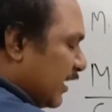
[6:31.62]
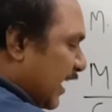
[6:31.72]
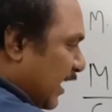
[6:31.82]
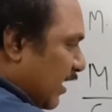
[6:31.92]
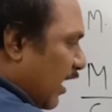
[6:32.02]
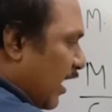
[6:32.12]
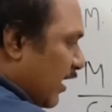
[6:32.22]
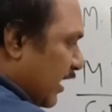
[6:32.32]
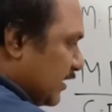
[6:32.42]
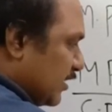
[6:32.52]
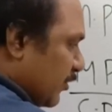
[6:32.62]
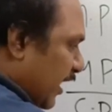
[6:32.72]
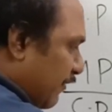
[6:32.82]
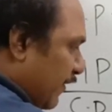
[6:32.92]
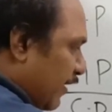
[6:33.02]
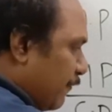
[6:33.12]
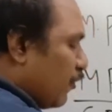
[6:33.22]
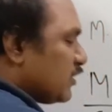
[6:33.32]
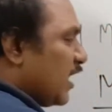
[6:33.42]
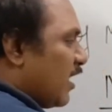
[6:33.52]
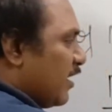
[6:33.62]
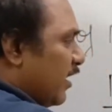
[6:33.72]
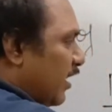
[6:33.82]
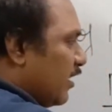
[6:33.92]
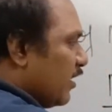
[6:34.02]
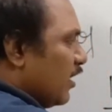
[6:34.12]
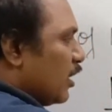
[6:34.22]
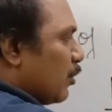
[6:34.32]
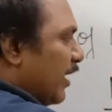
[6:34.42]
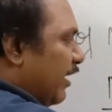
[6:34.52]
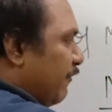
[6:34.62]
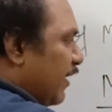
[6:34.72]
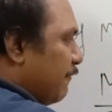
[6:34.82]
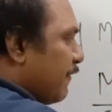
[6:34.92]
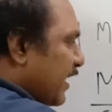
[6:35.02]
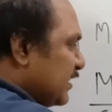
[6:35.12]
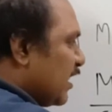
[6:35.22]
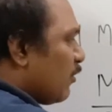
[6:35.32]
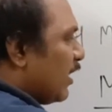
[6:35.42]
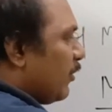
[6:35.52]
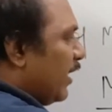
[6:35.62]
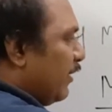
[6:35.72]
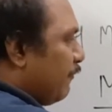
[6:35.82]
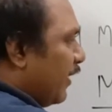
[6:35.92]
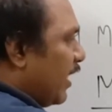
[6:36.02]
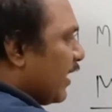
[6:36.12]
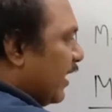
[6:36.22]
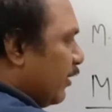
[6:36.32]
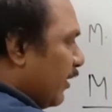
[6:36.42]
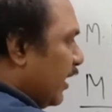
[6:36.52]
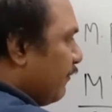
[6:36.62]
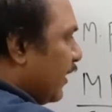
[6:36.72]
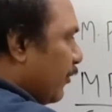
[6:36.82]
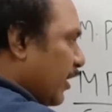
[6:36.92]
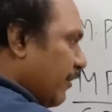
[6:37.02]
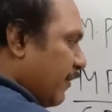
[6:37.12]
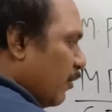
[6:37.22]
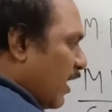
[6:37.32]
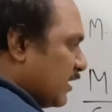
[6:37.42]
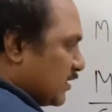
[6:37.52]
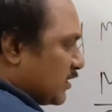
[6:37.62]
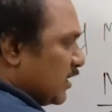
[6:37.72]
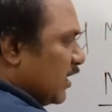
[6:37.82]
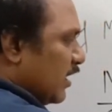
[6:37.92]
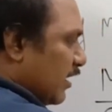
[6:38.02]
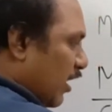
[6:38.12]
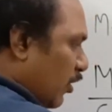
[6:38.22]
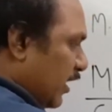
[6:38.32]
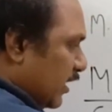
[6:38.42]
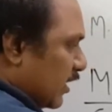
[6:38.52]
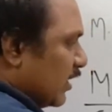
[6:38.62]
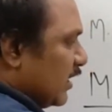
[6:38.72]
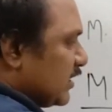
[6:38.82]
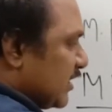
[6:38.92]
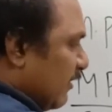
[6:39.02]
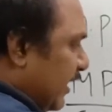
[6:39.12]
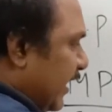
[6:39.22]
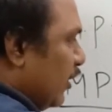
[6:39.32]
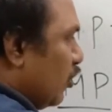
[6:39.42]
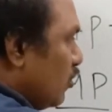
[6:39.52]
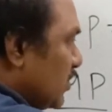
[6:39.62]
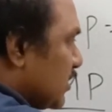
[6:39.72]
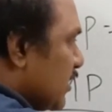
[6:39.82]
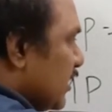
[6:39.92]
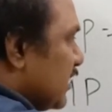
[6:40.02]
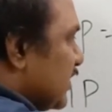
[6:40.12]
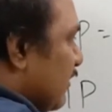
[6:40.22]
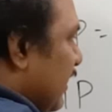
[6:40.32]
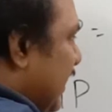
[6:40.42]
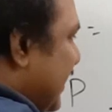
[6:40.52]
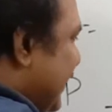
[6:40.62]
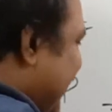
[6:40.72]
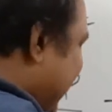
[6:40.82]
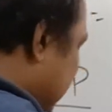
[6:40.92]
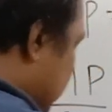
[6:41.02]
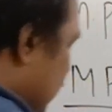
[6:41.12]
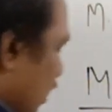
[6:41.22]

10, 100, 25 4s are 100, 25 5s are 125, again 25, 25 1s. Now here, 17 2s, 17 3s.